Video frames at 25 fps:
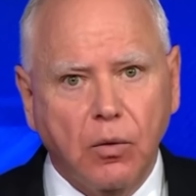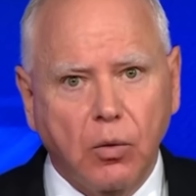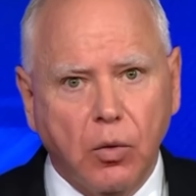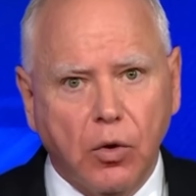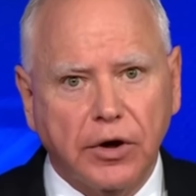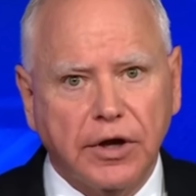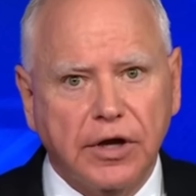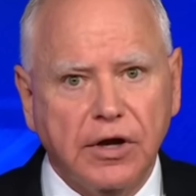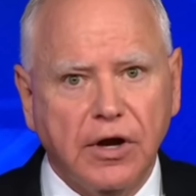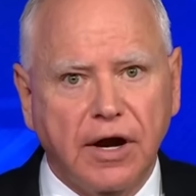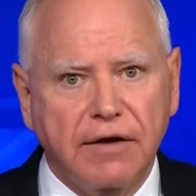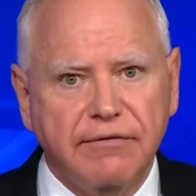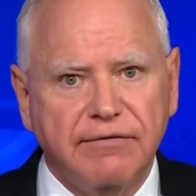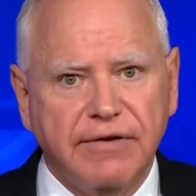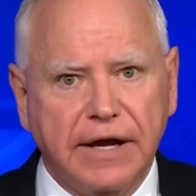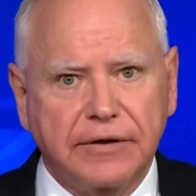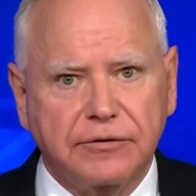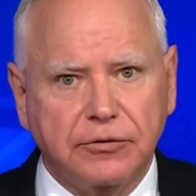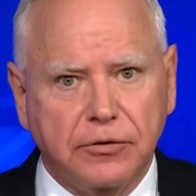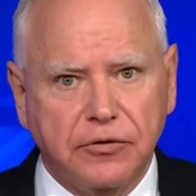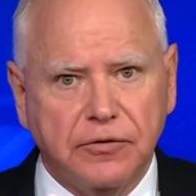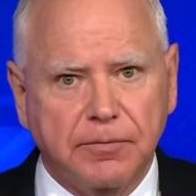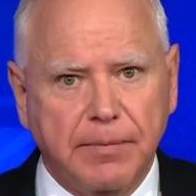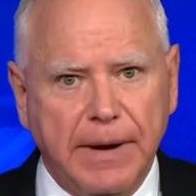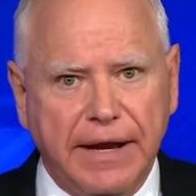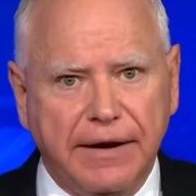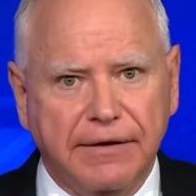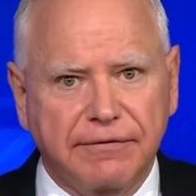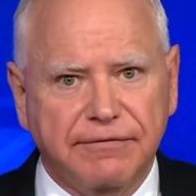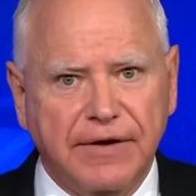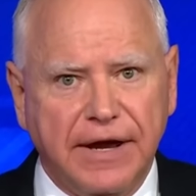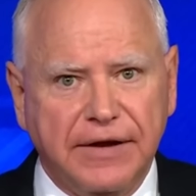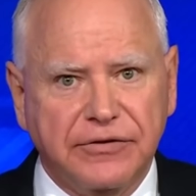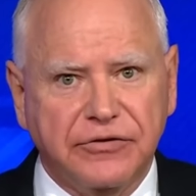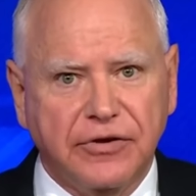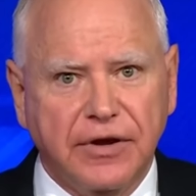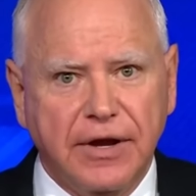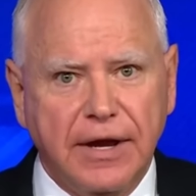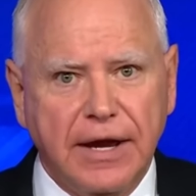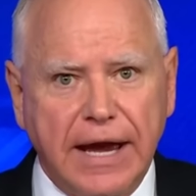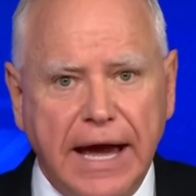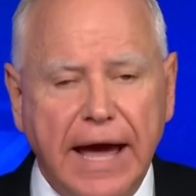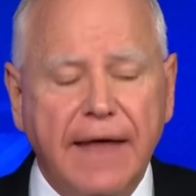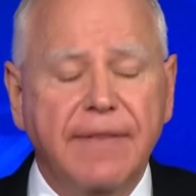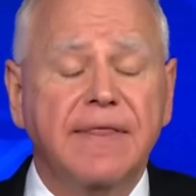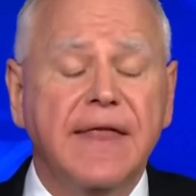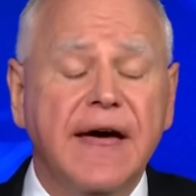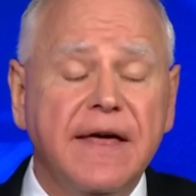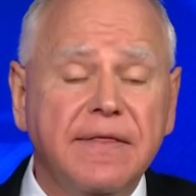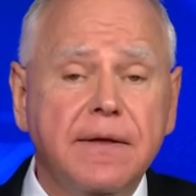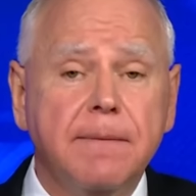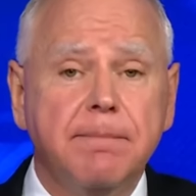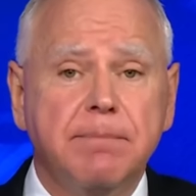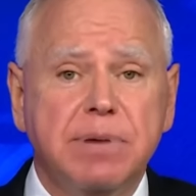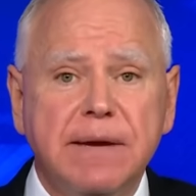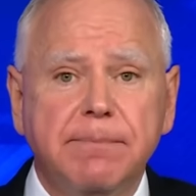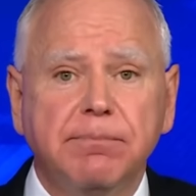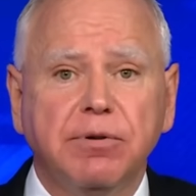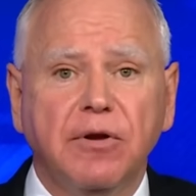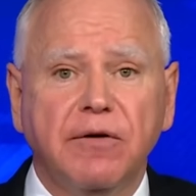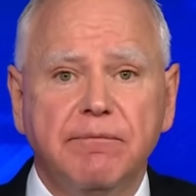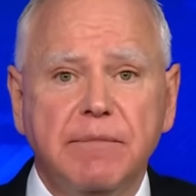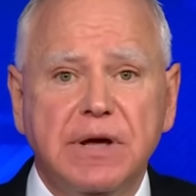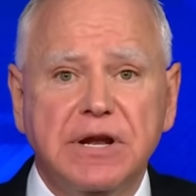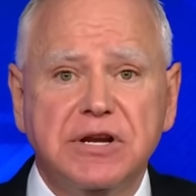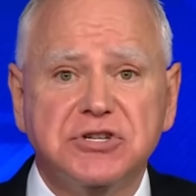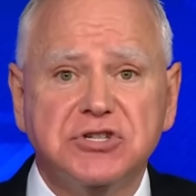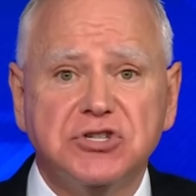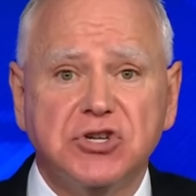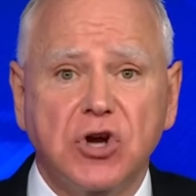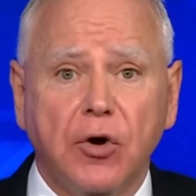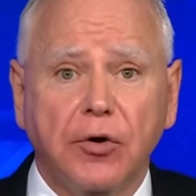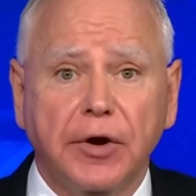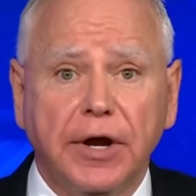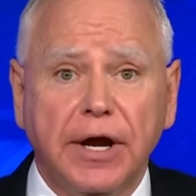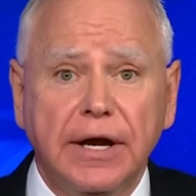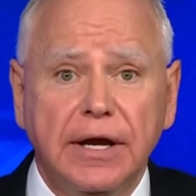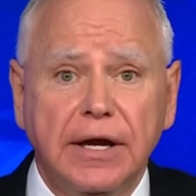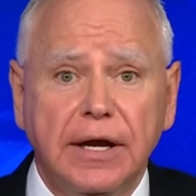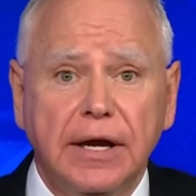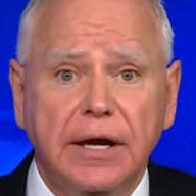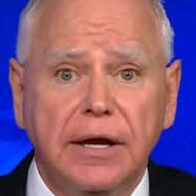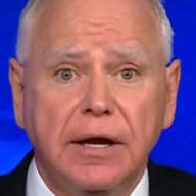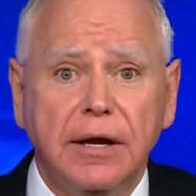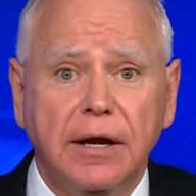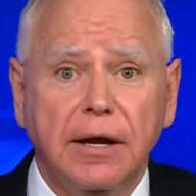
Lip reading: working on veterans benefits. And then the people of Minnesota